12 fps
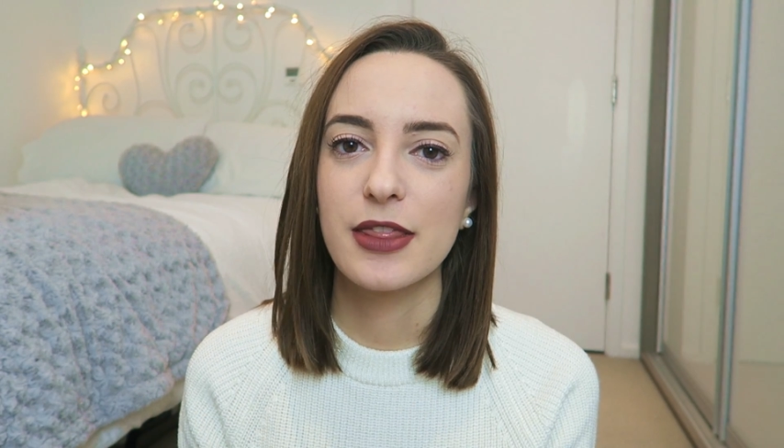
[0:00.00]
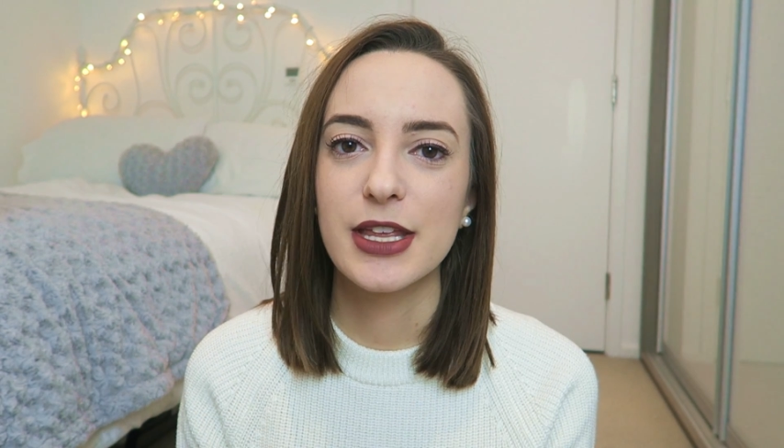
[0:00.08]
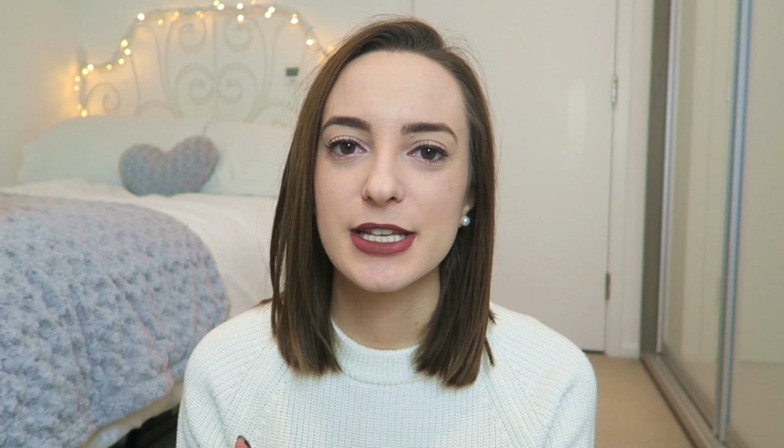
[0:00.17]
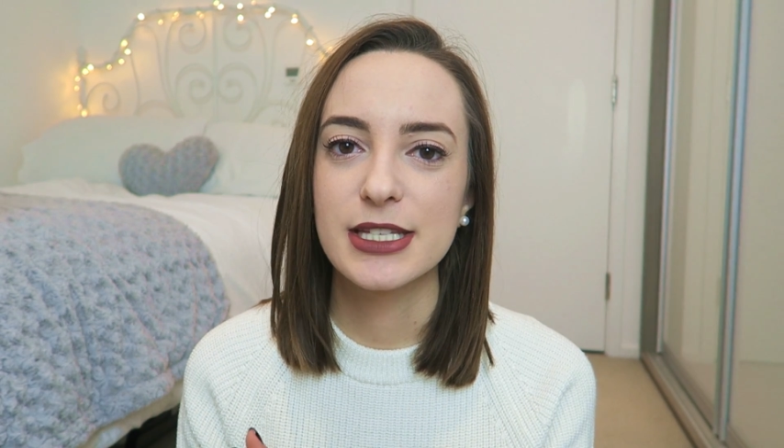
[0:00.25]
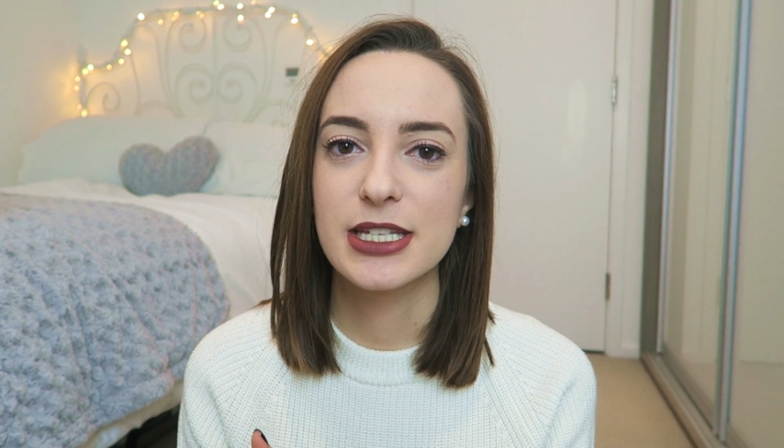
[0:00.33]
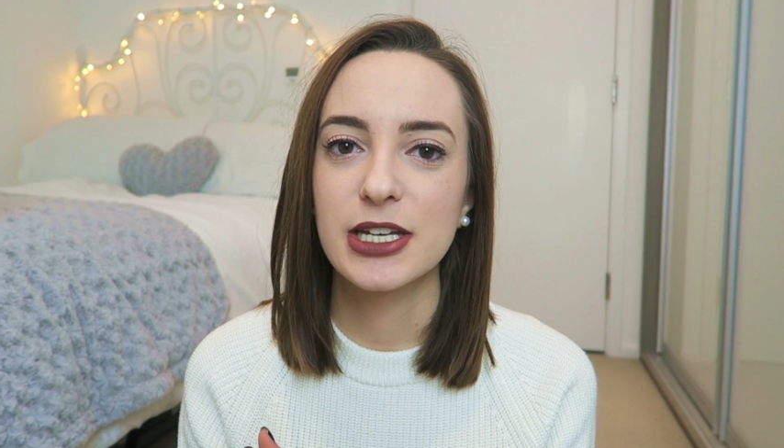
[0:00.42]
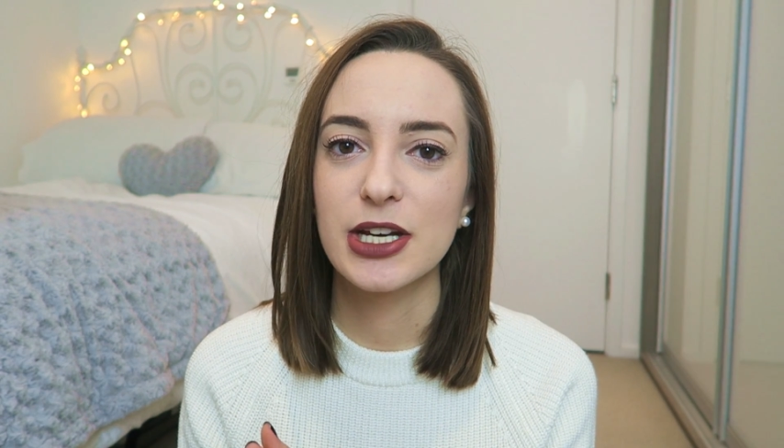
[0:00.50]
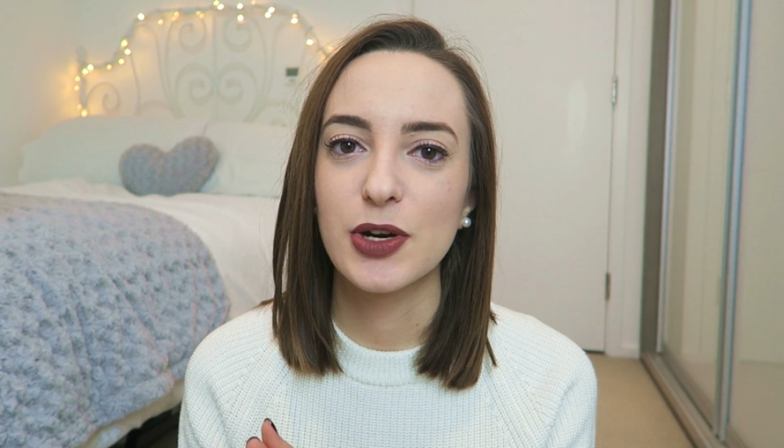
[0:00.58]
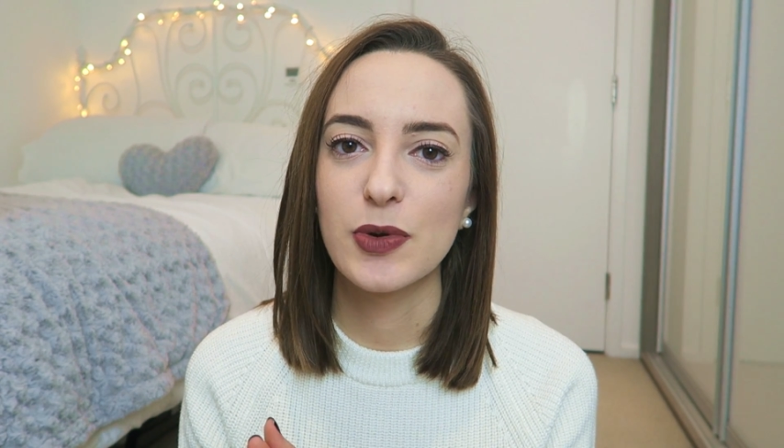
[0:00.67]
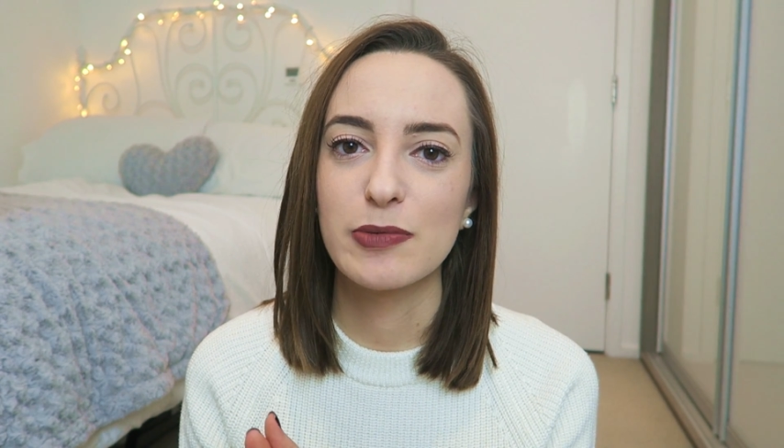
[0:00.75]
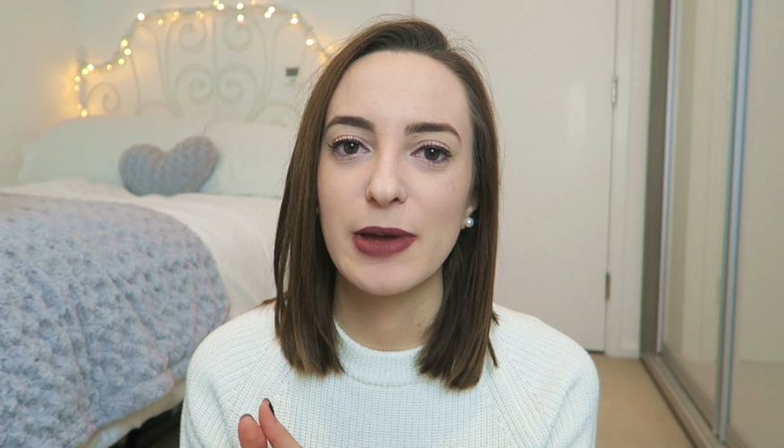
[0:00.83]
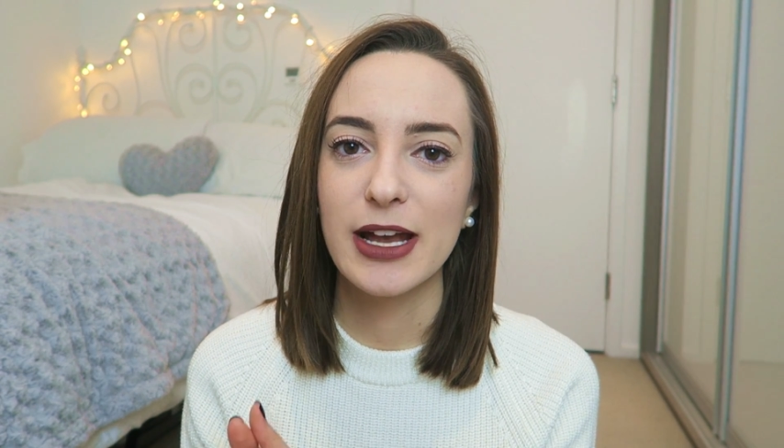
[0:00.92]
this year
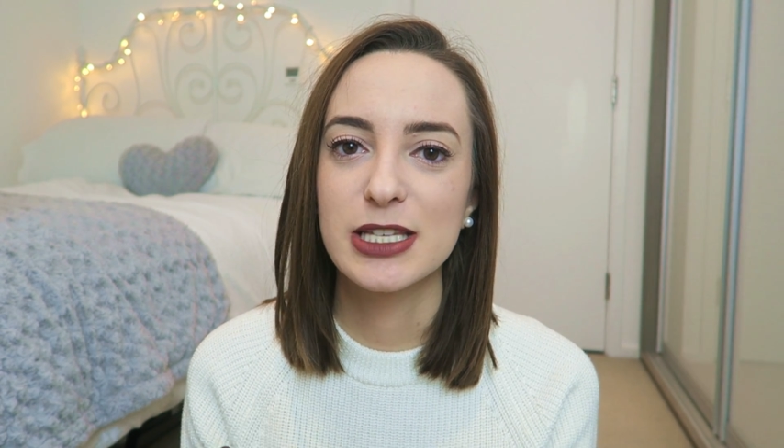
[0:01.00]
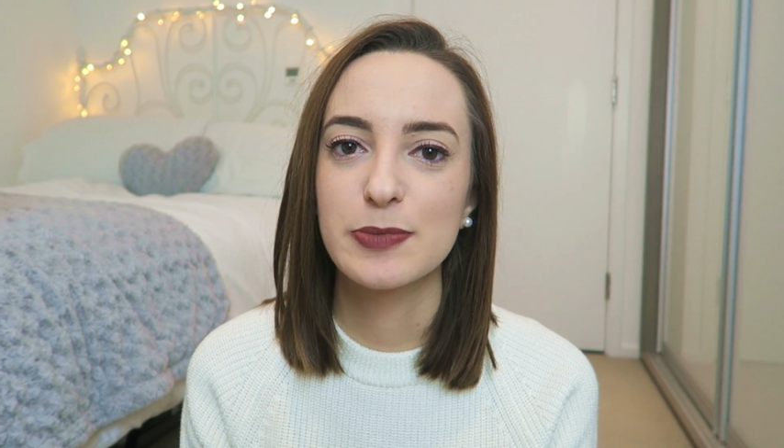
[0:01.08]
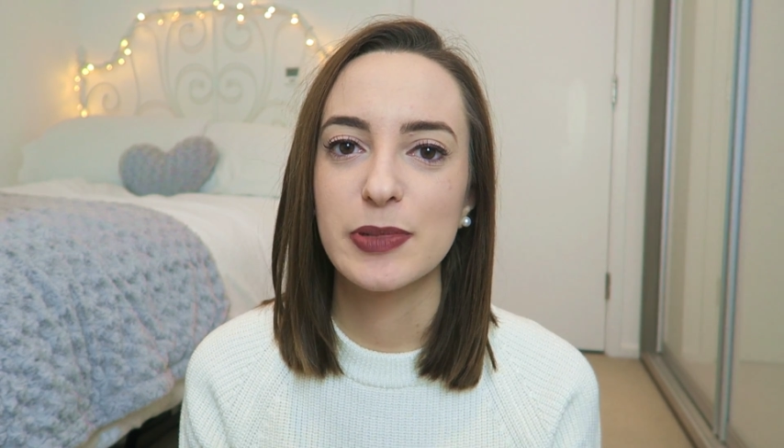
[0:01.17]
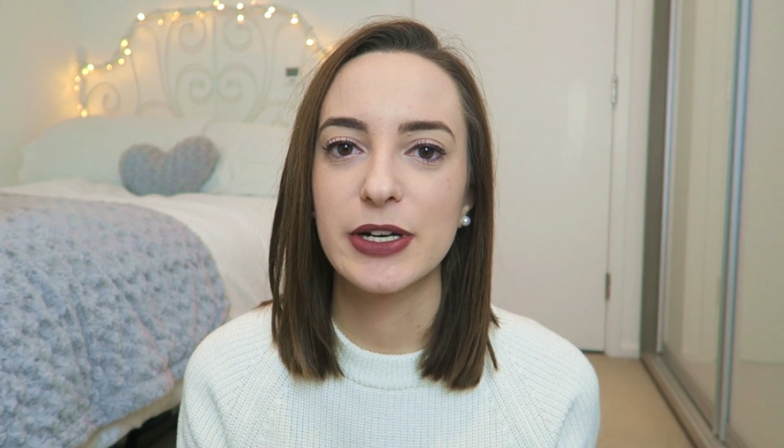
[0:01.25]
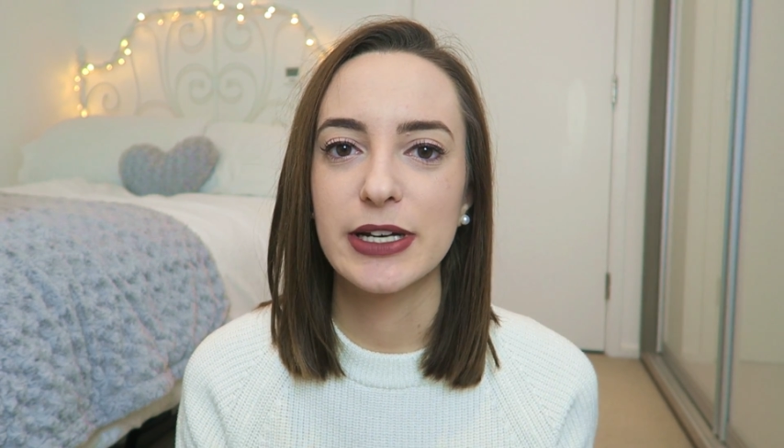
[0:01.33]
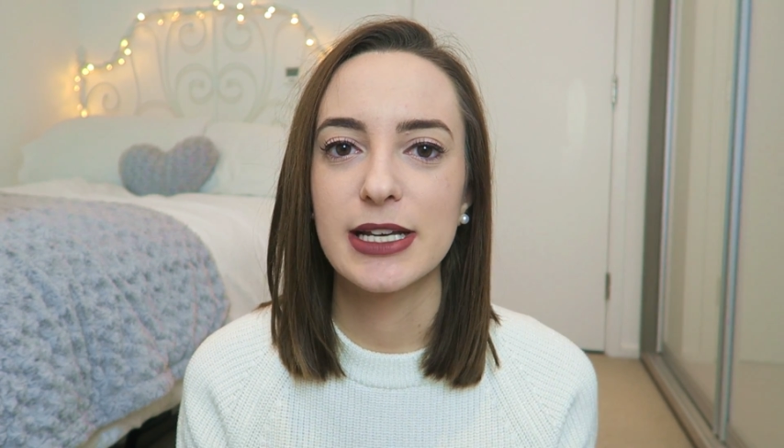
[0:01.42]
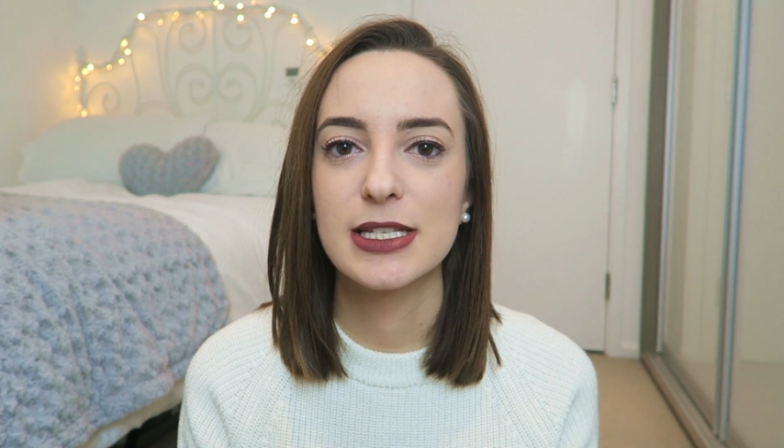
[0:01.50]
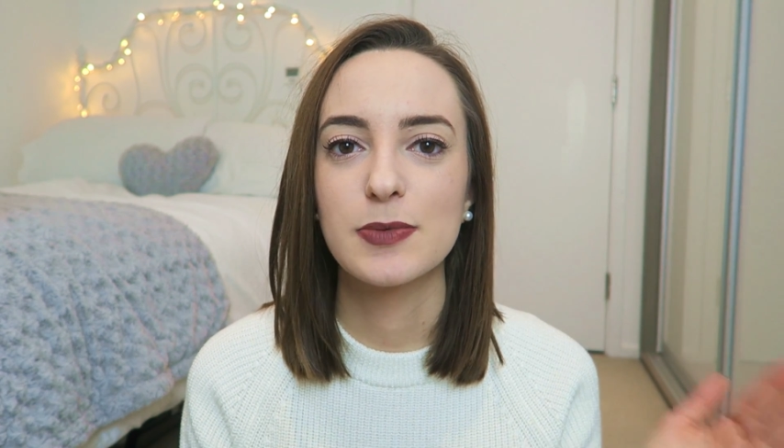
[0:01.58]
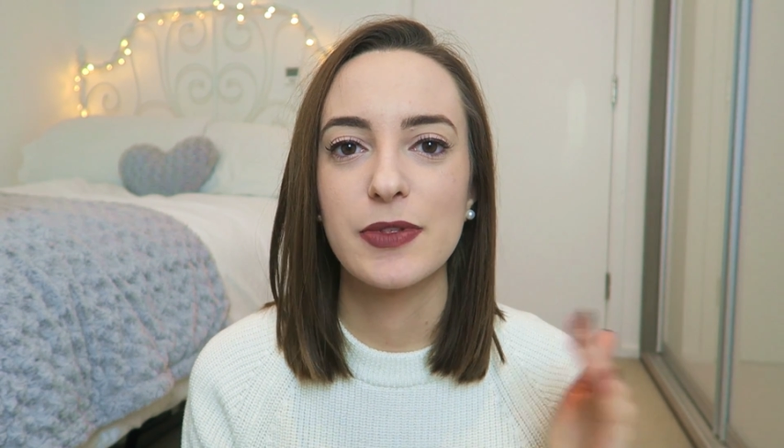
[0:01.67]
with my experience